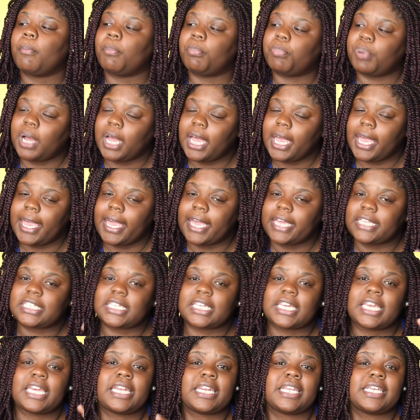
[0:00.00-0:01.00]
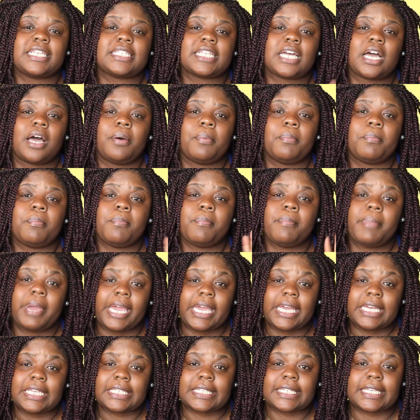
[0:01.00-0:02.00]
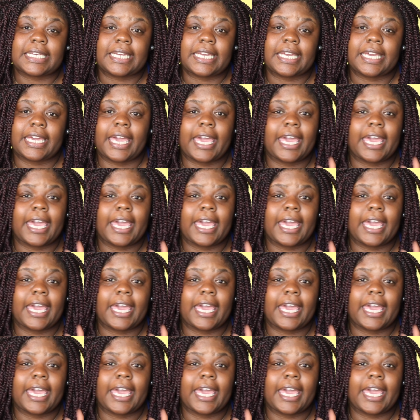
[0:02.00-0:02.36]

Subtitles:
But it is amazing.